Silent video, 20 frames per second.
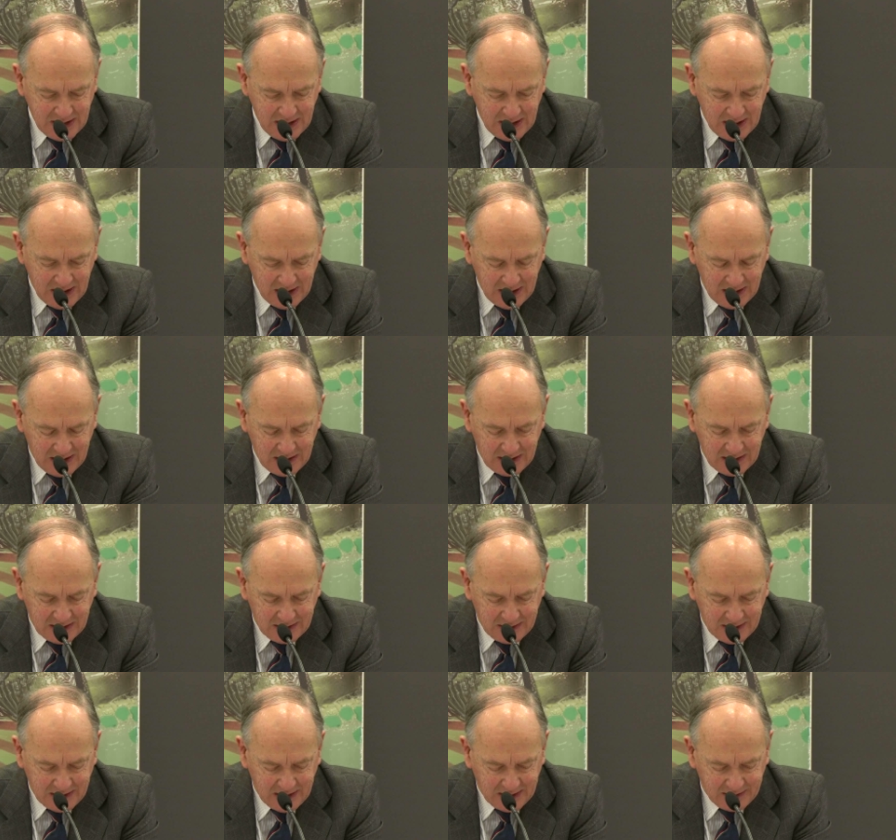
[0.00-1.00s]

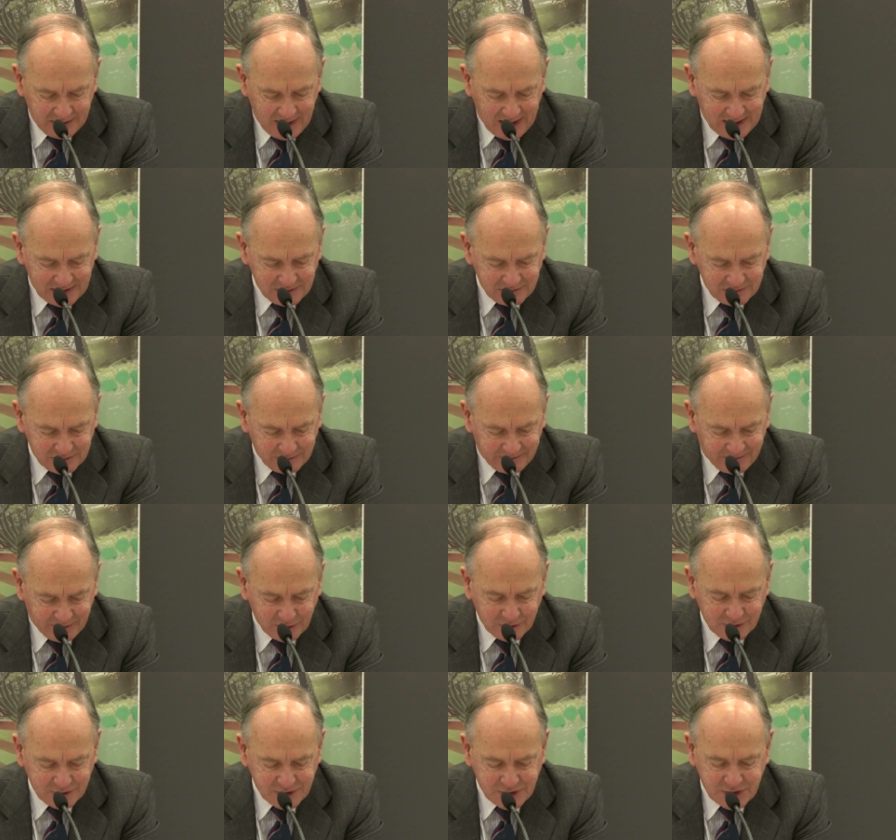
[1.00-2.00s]
and that
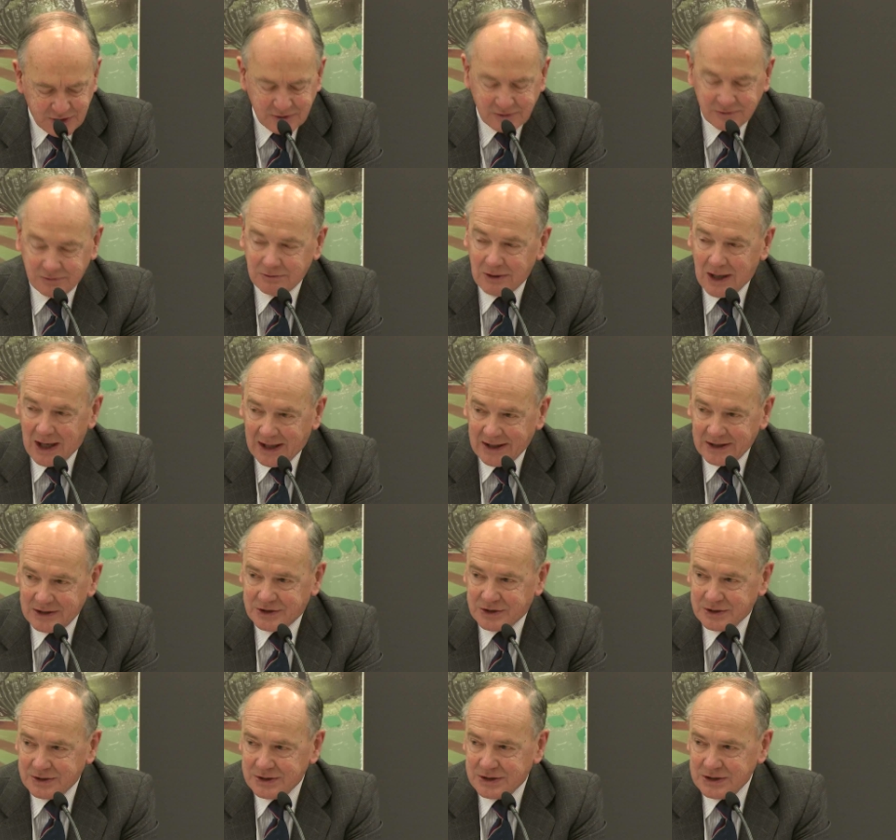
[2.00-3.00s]
refers to
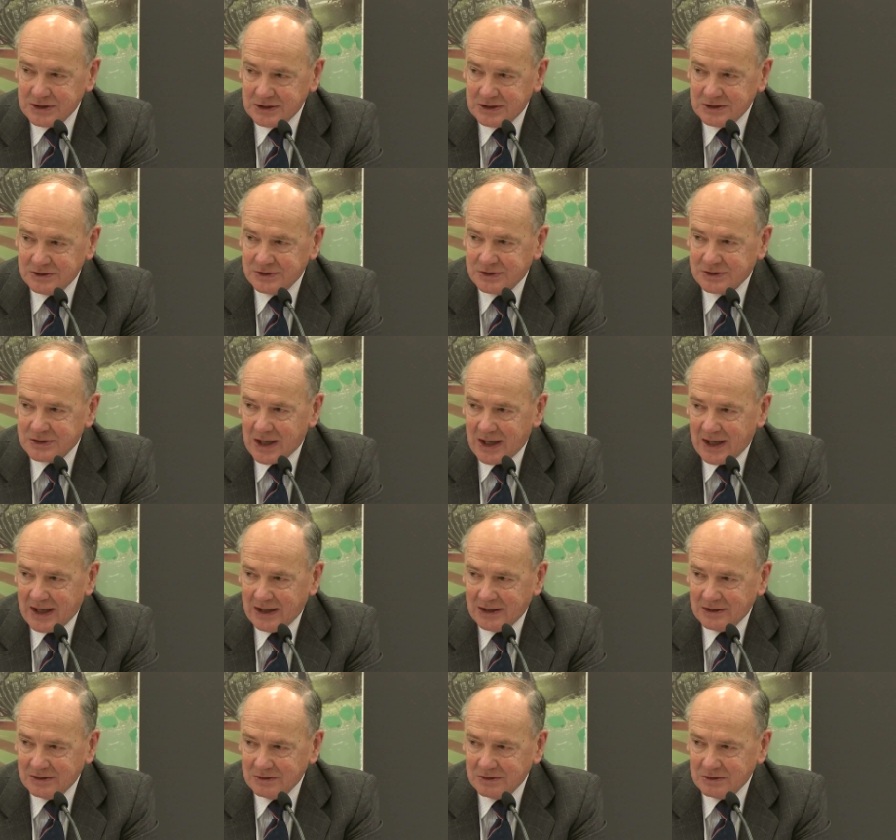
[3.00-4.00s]
agencies
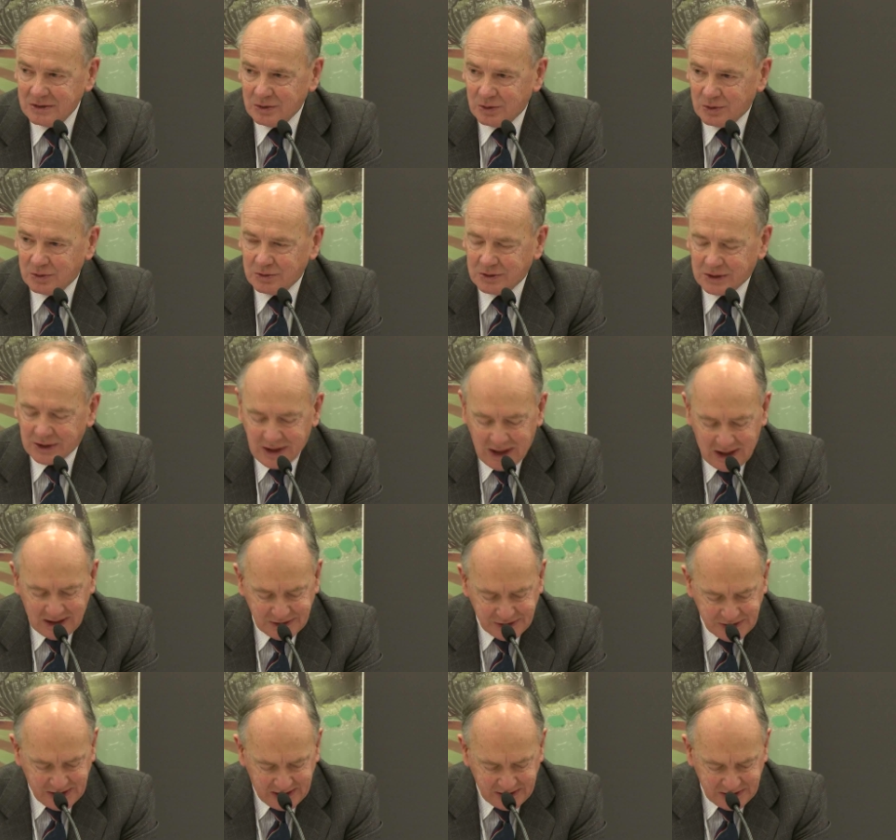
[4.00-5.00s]
and
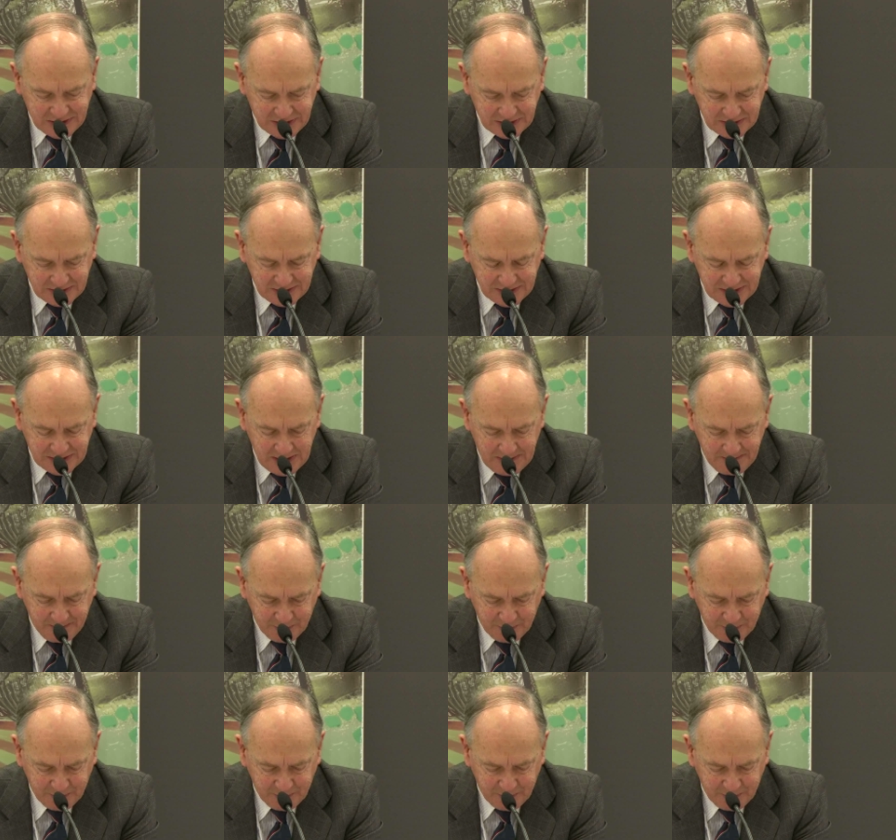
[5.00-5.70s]
organisations.